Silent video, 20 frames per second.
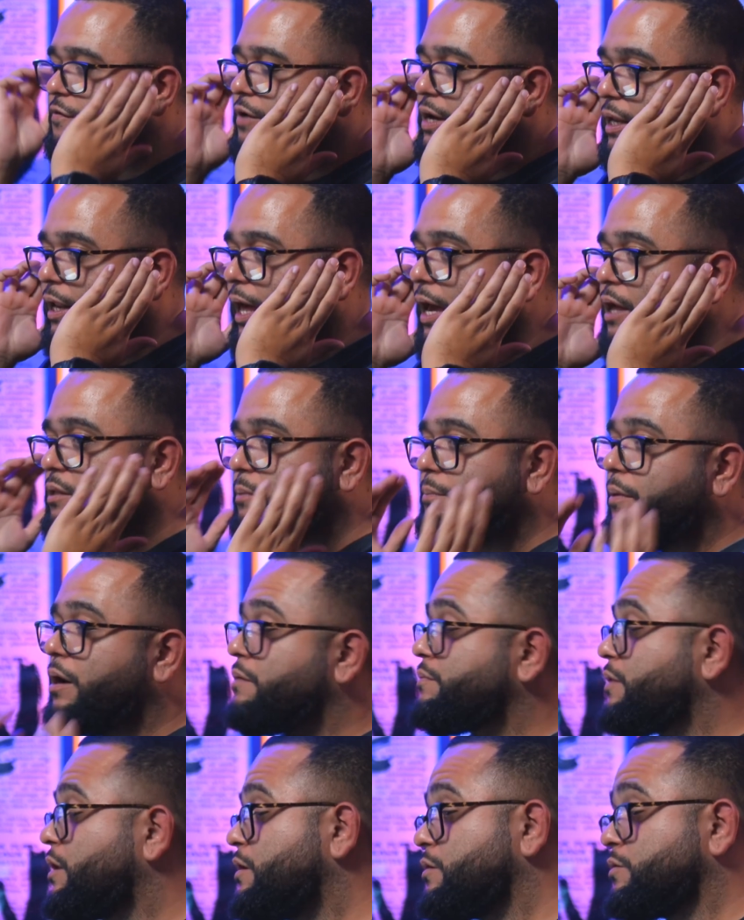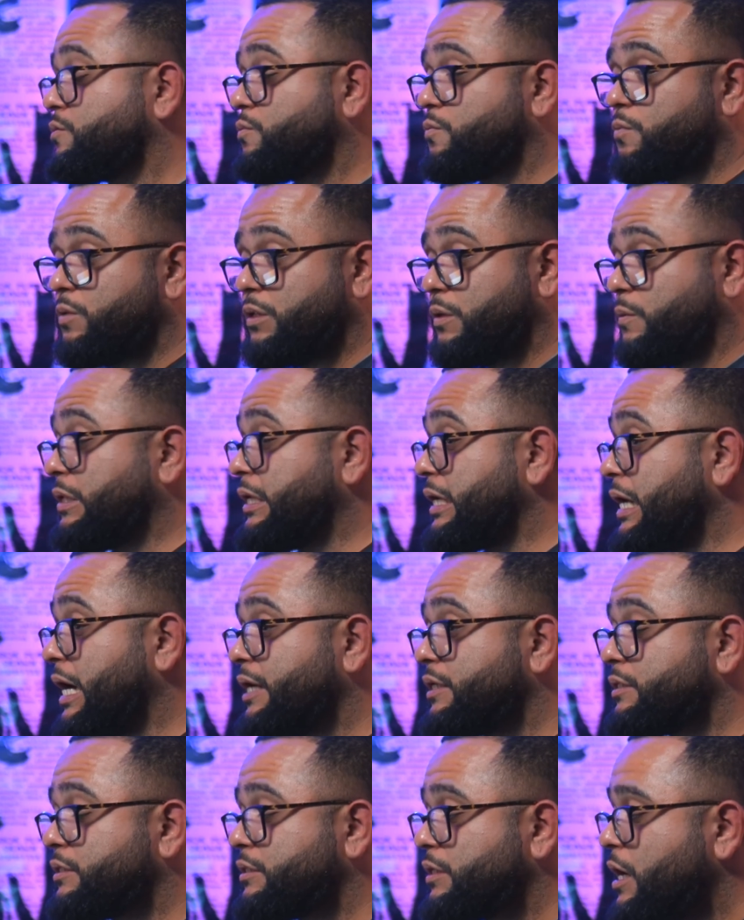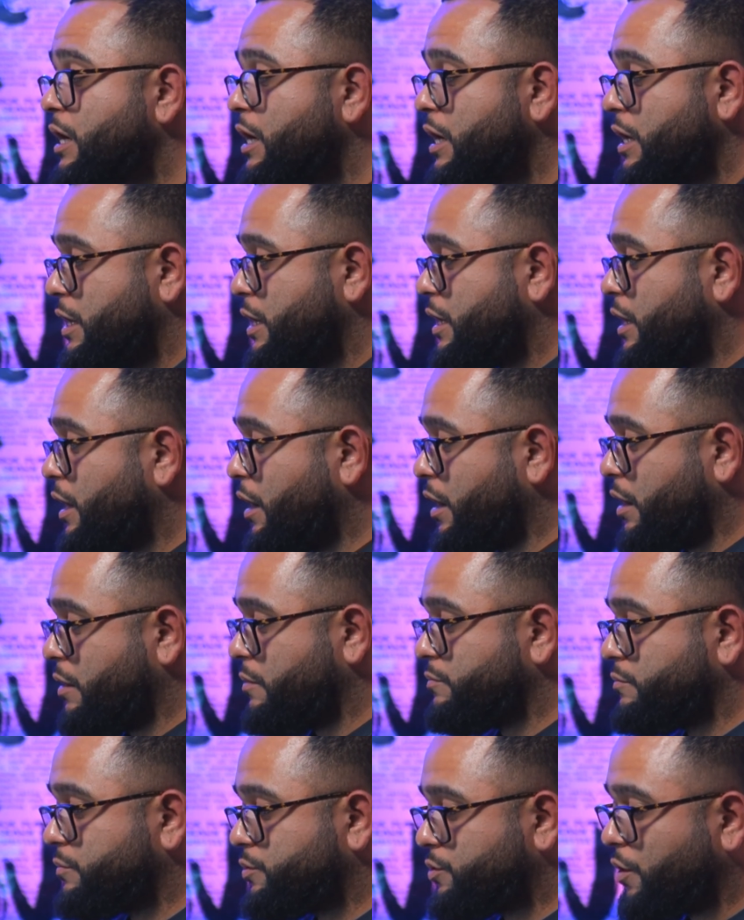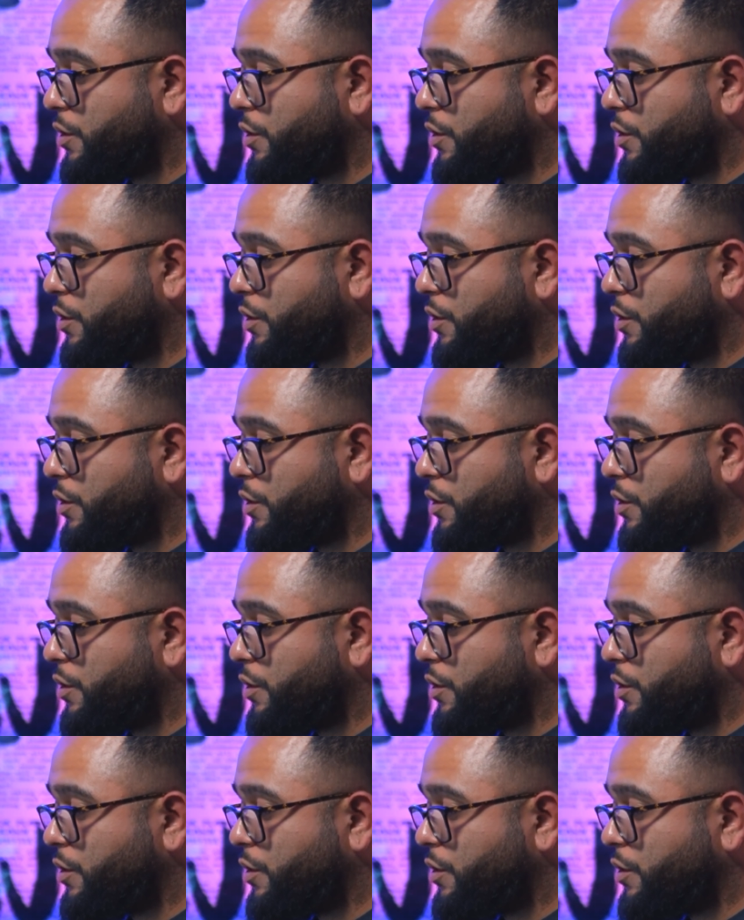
very light on the bottom. That looks really, really nice. That's